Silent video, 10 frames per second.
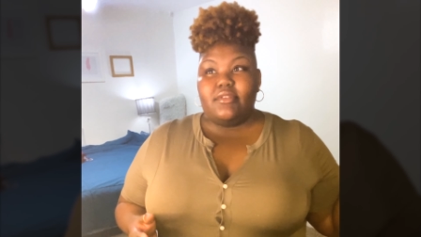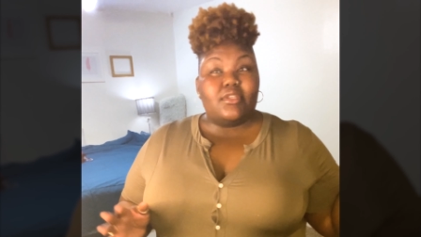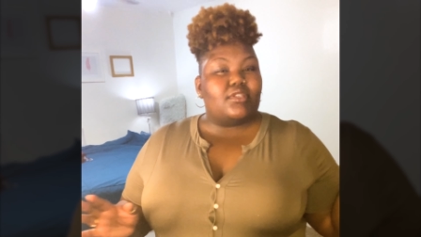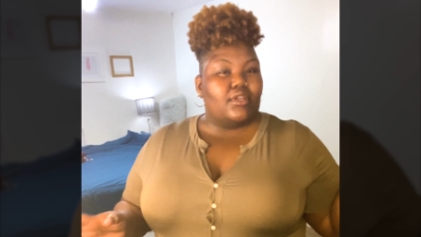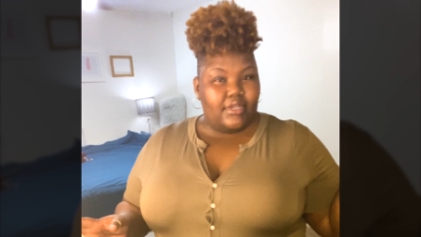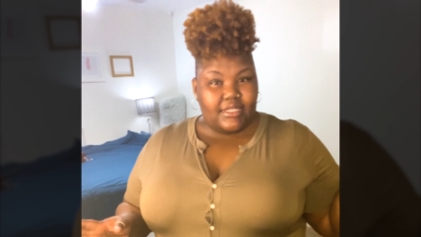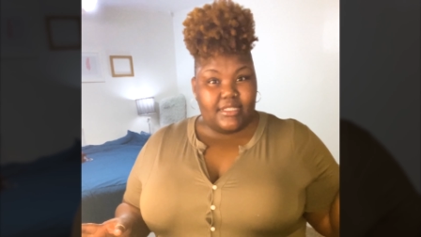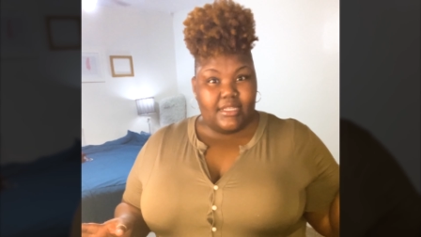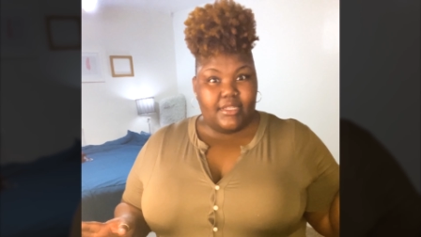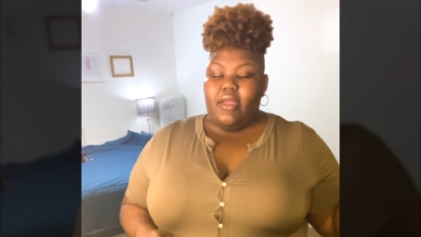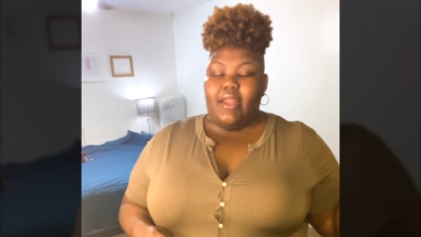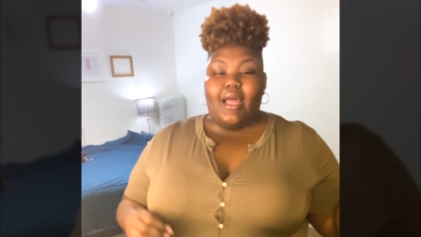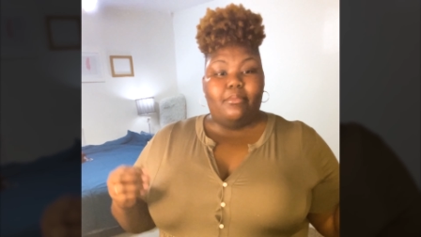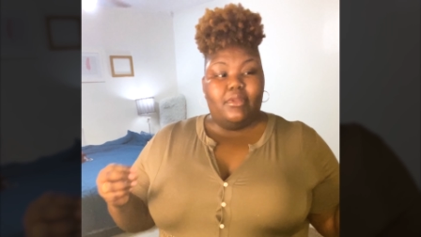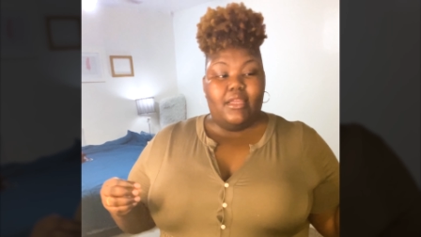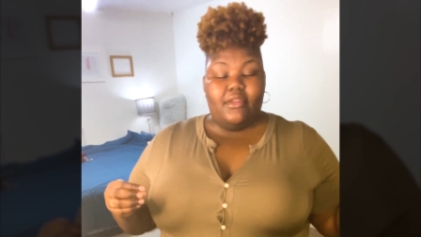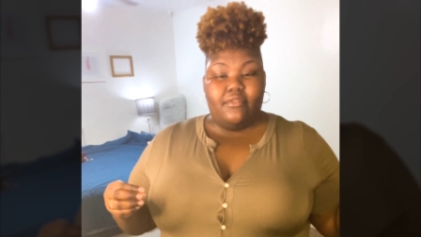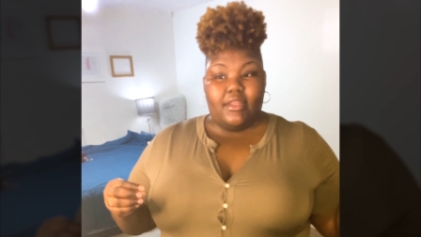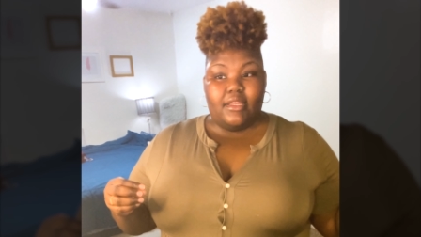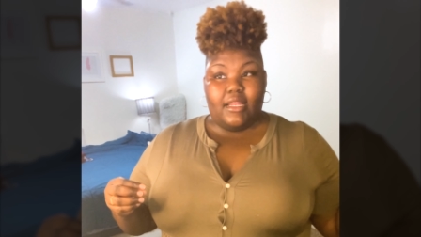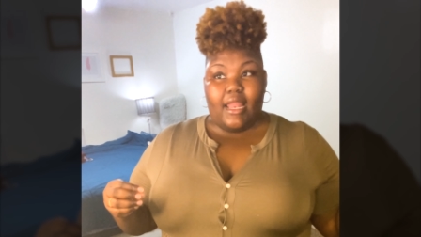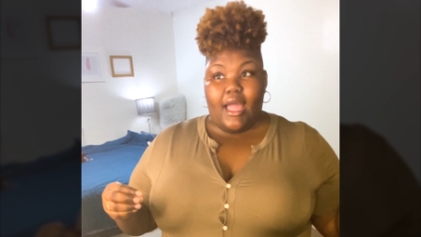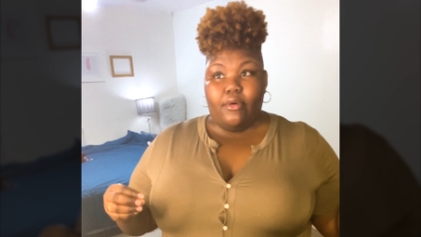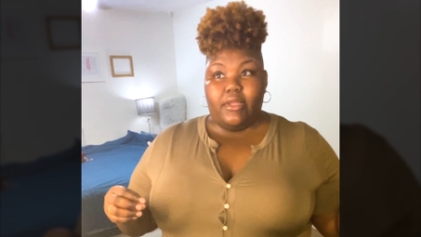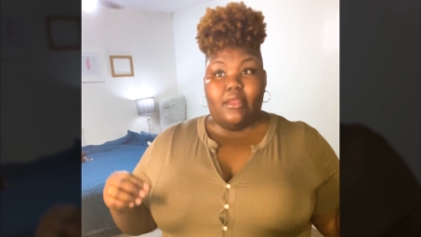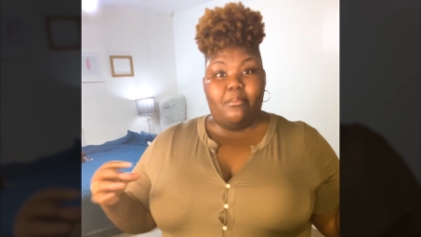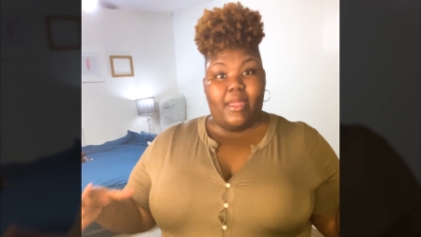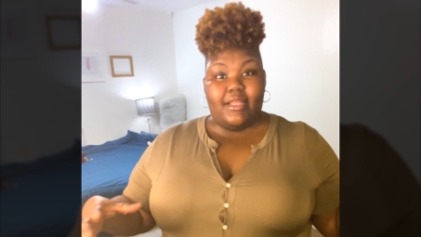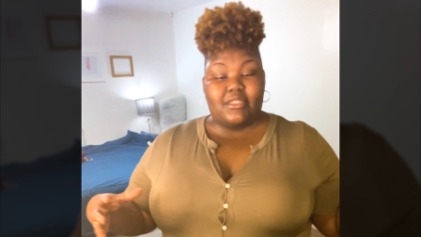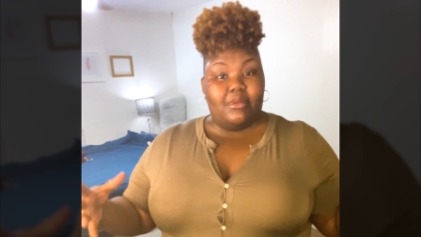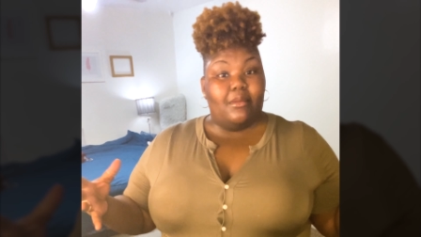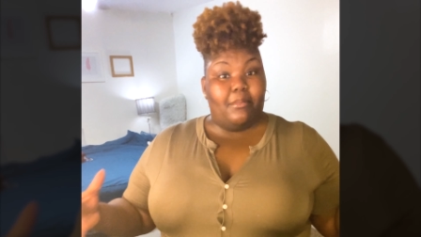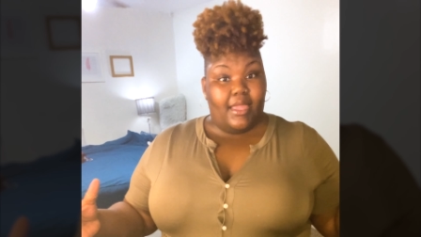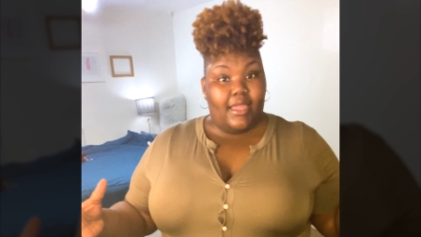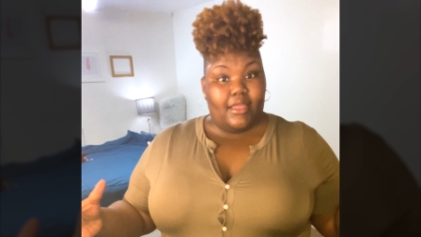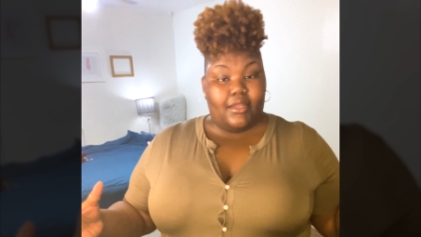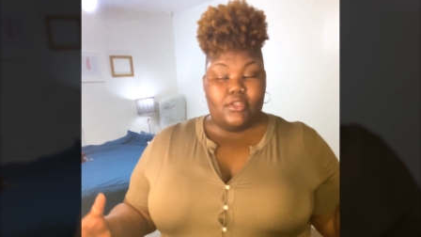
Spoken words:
to a certain extent, and I believe in allowing the man to be the man.